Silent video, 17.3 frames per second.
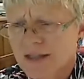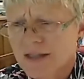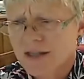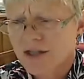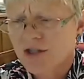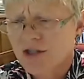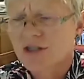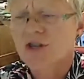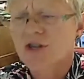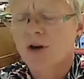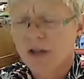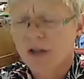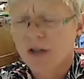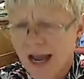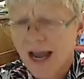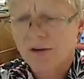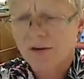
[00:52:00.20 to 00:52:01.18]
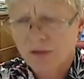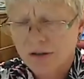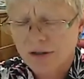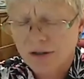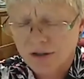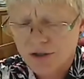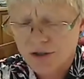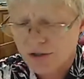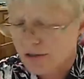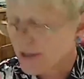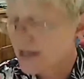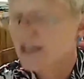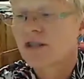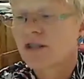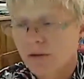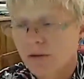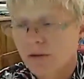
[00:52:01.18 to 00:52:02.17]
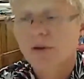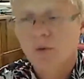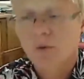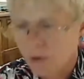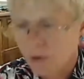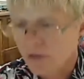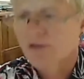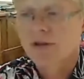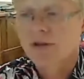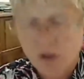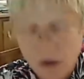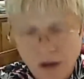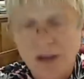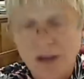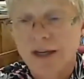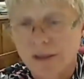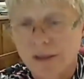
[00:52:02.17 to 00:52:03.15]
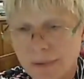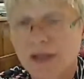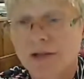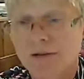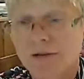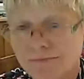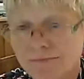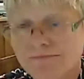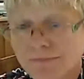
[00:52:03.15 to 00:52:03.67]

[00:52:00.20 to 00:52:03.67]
decisions on agriculture, and they don't know what they're talking about.